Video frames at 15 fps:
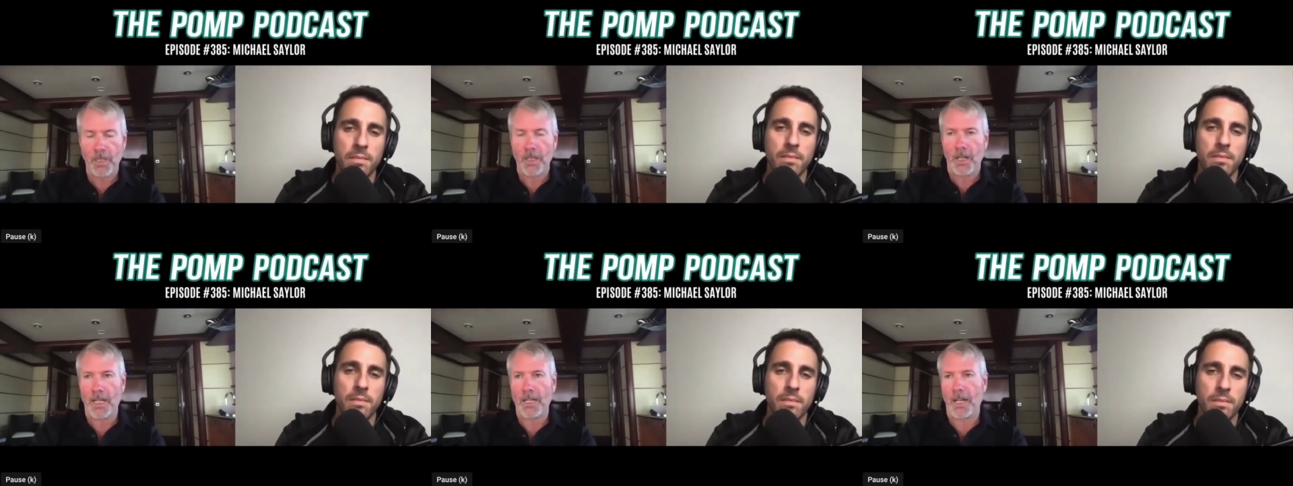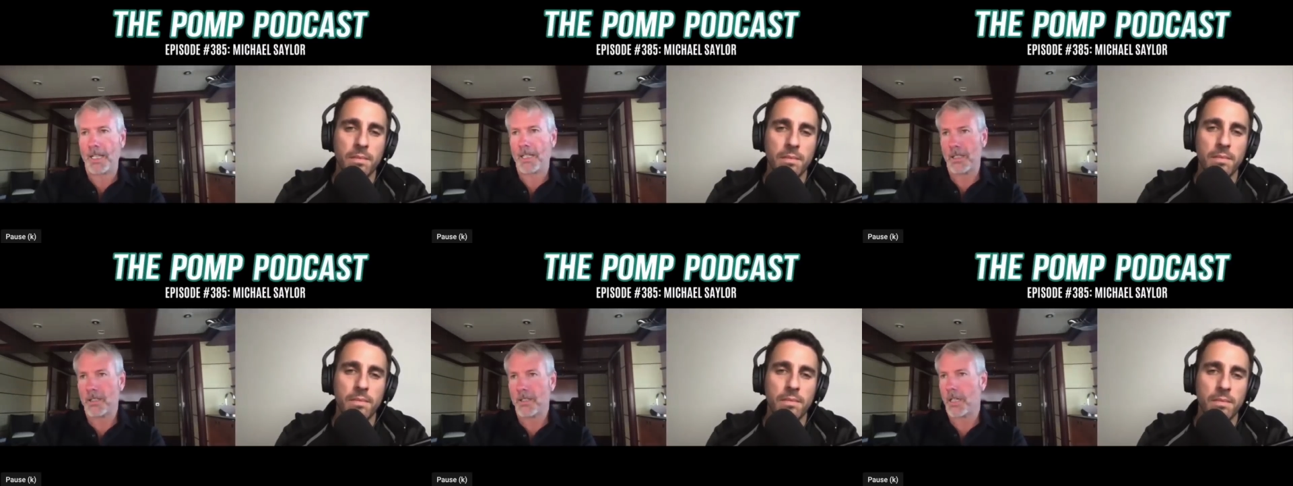Speaker 1: I, I
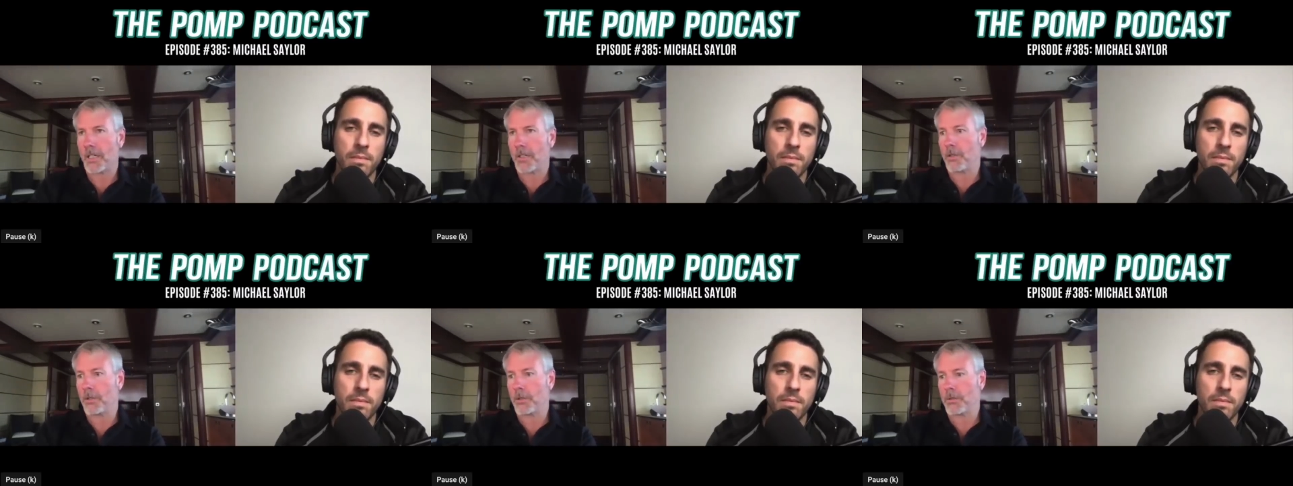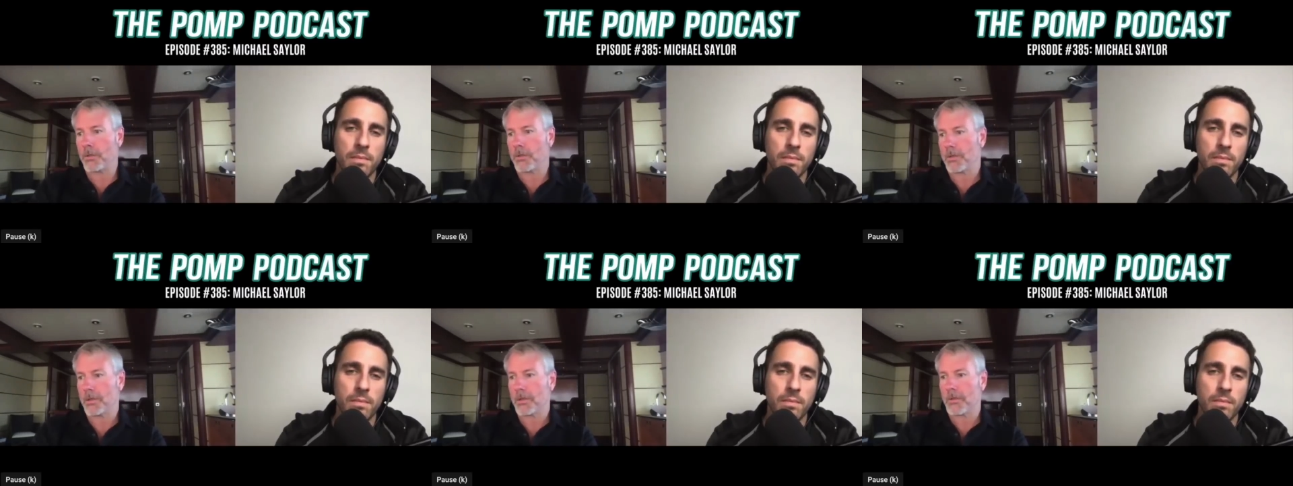can tell you
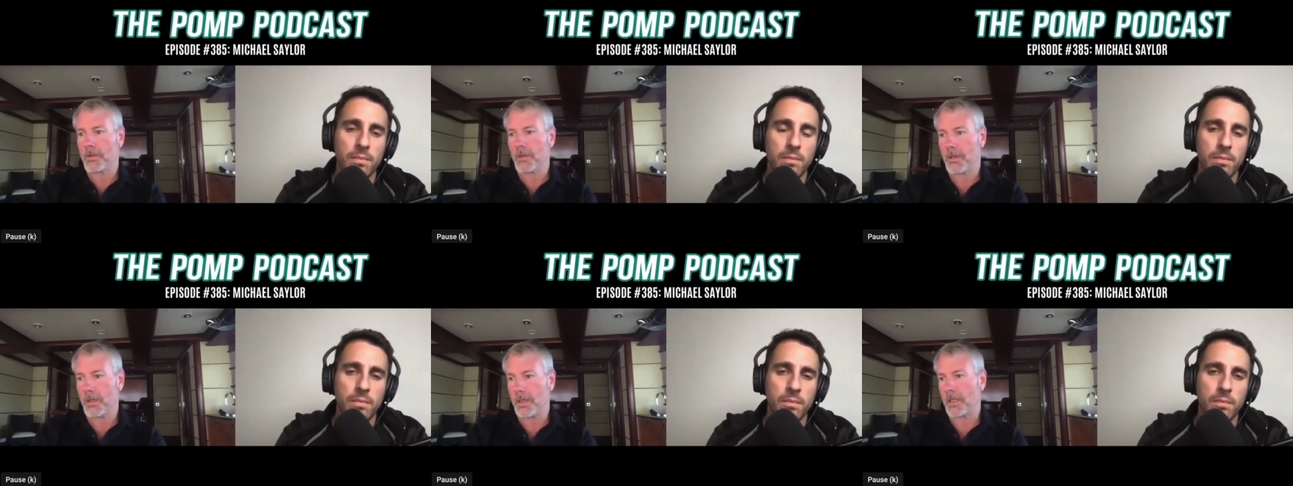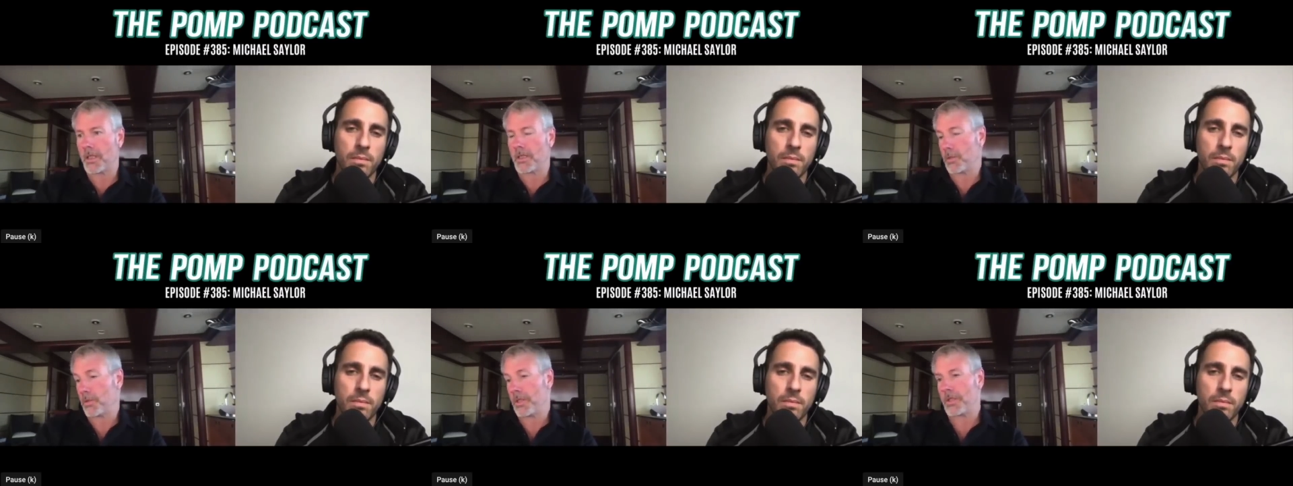
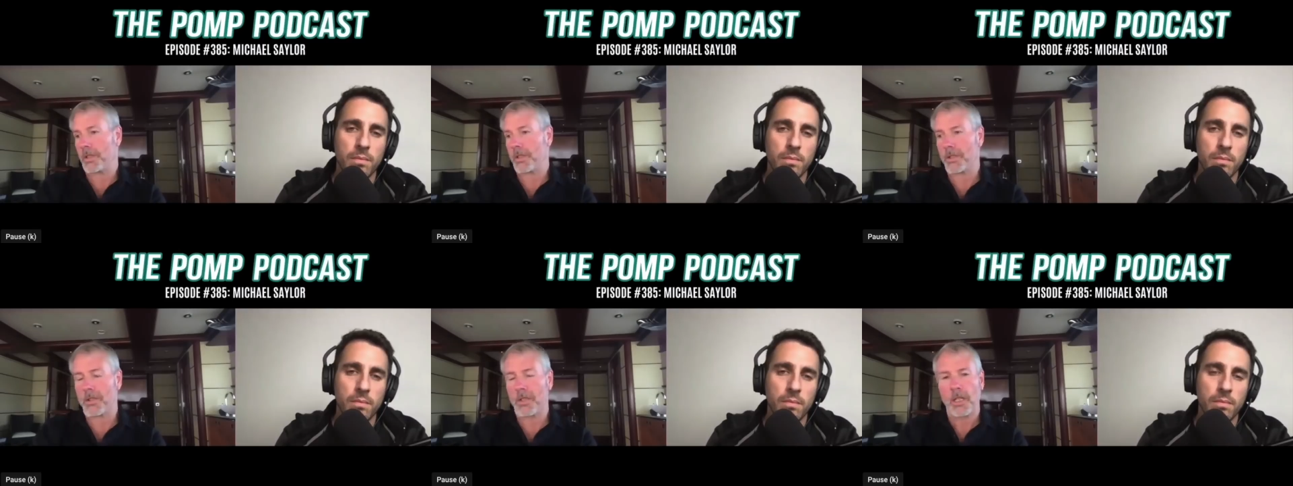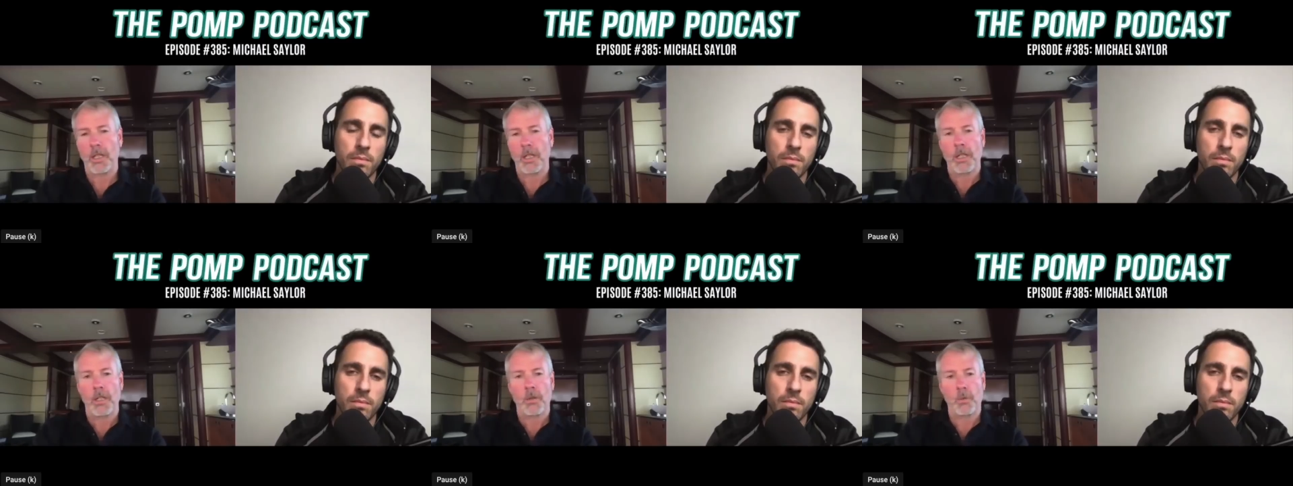this, which is
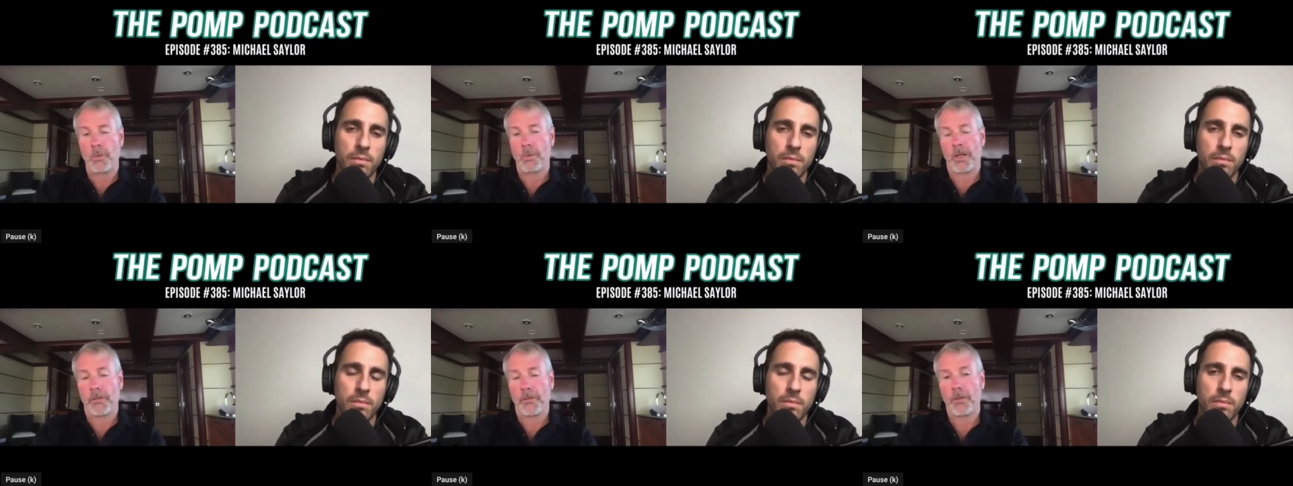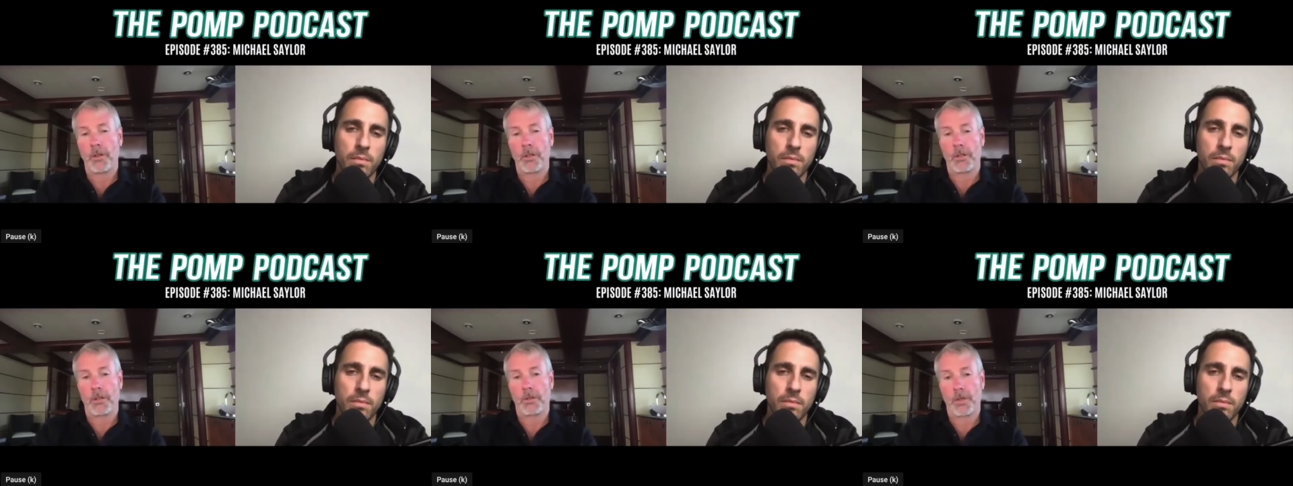we bought four
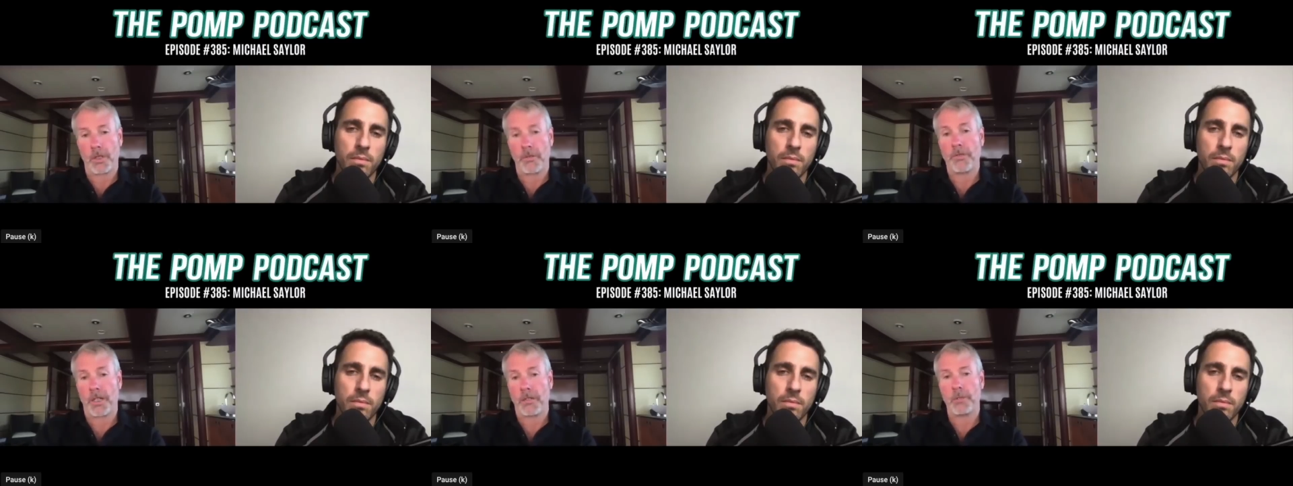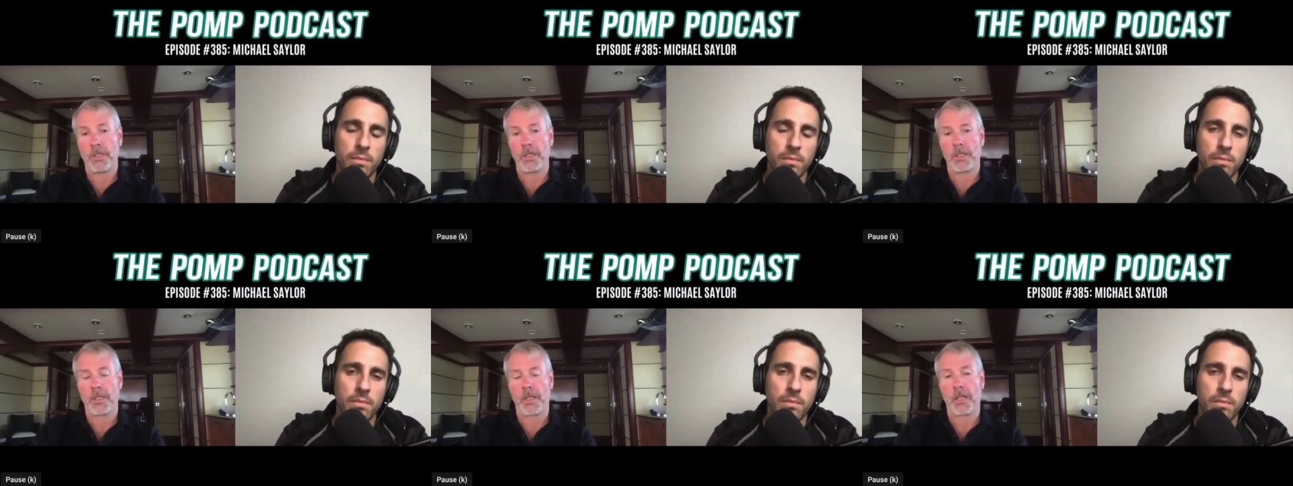hundred twenty-five
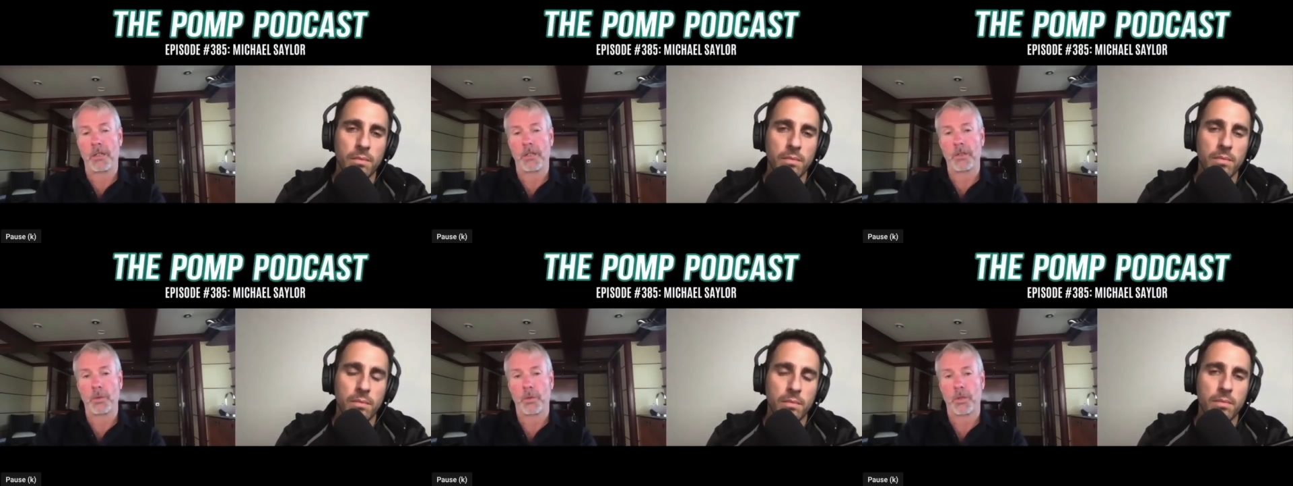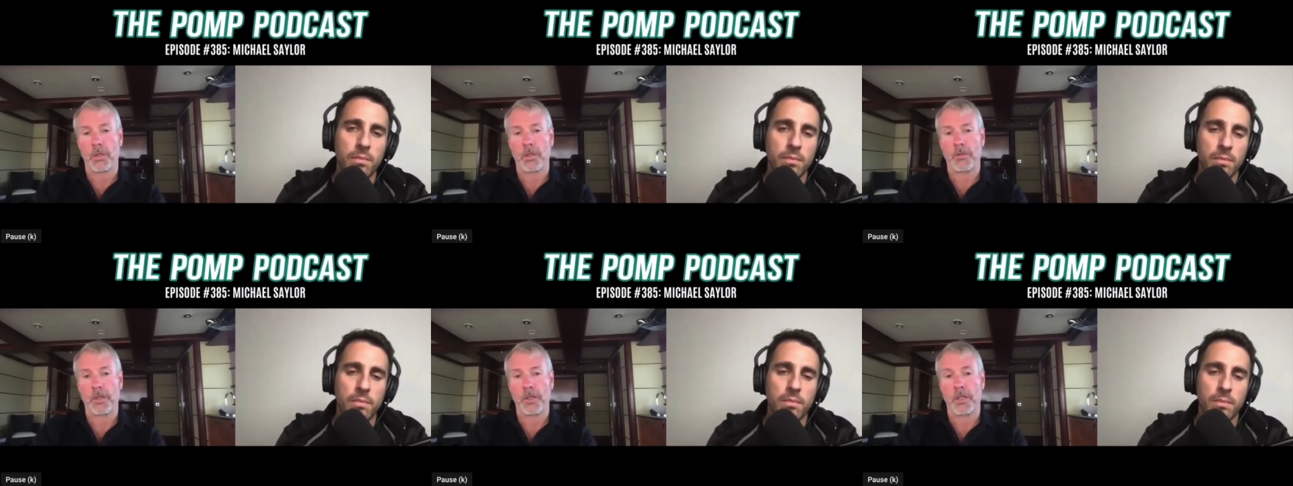million dollars worth
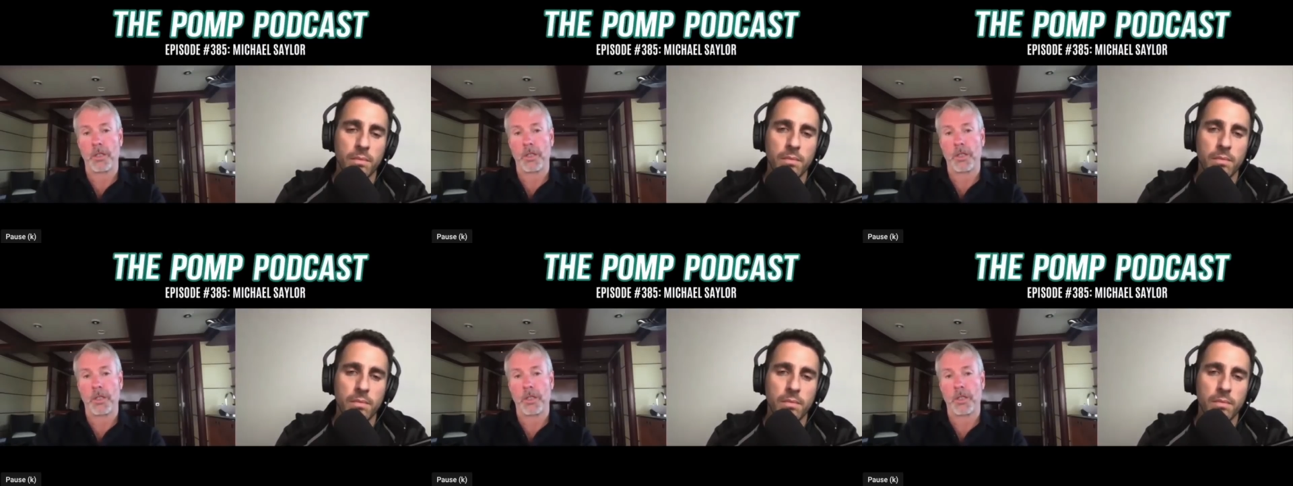of it,